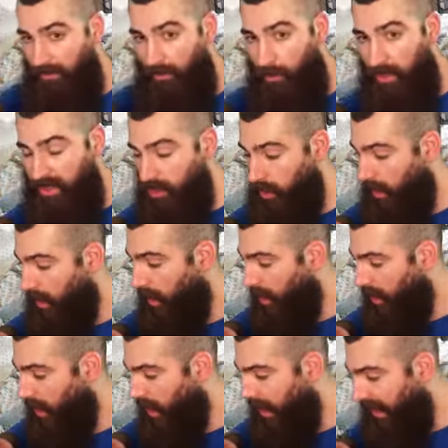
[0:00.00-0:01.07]
which
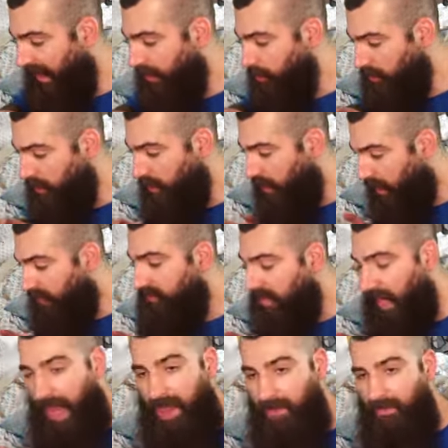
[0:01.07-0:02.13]
I would love to
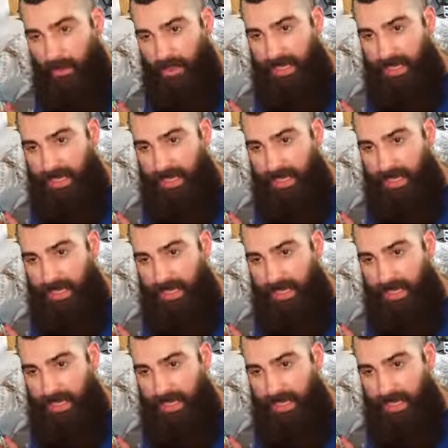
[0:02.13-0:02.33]
have.